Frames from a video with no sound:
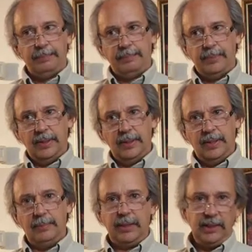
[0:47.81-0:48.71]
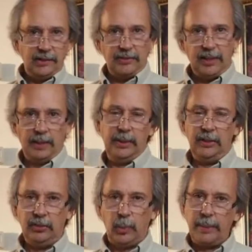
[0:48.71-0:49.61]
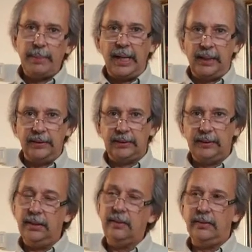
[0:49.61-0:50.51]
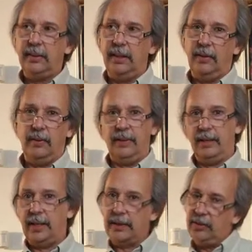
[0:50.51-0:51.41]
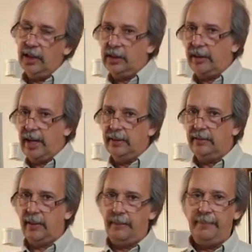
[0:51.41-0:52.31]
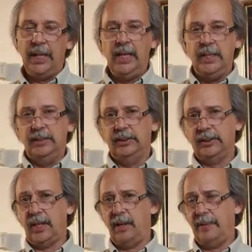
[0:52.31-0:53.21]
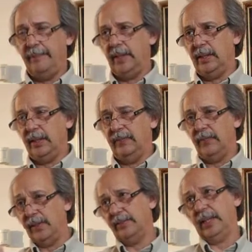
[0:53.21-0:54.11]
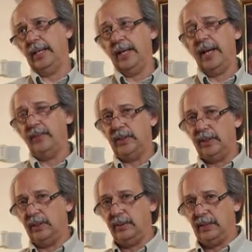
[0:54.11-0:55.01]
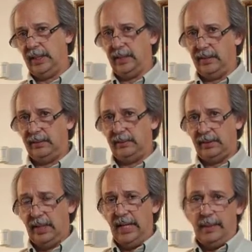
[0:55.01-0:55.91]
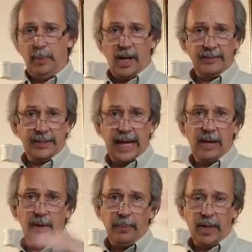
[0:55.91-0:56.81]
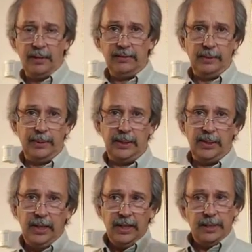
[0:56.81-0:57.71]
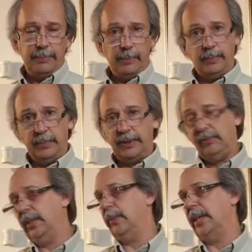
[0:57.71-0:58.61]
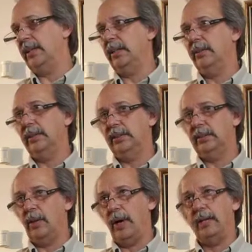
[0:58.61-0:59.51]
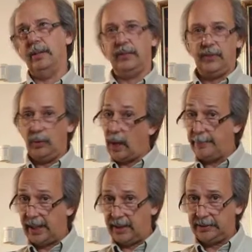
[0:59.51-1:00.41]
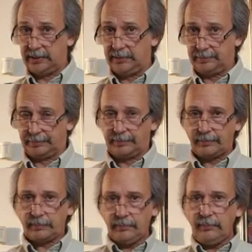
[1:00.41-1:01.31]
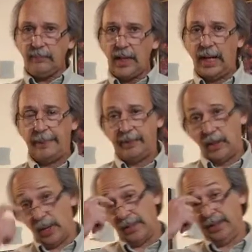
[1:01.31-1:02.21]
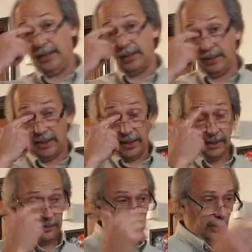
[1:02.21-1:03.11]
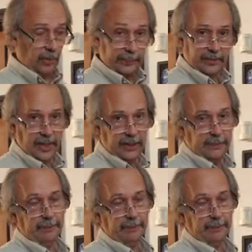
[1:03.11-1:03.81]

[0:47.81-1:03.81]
and my teacher's telling me to use white balance or change your ISO. So the first thing I'm going to have you do is pause now or pause in a bit. But what you really want to do is go out and look for your white balance. Go out either to a website,